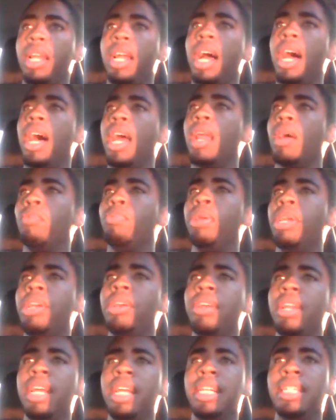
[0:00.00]
God
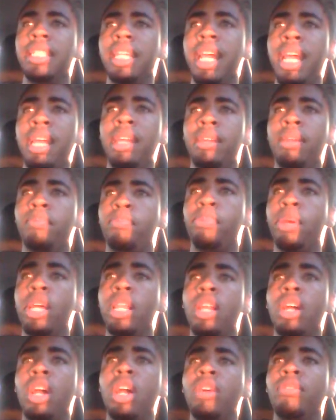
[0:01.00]
appeared as a
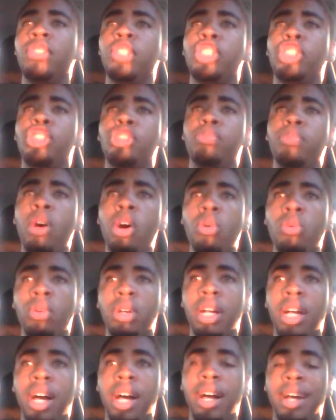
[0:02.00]
pillar of
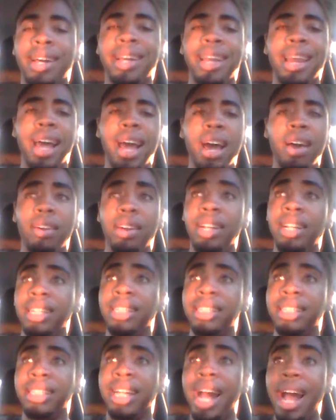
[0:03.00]
smoke, a cloud in
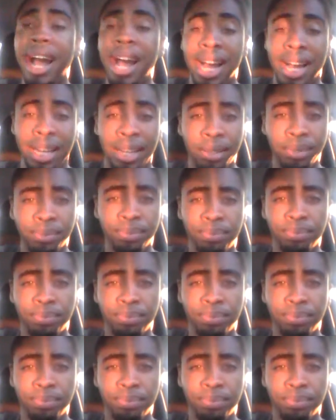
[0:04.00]
the sky,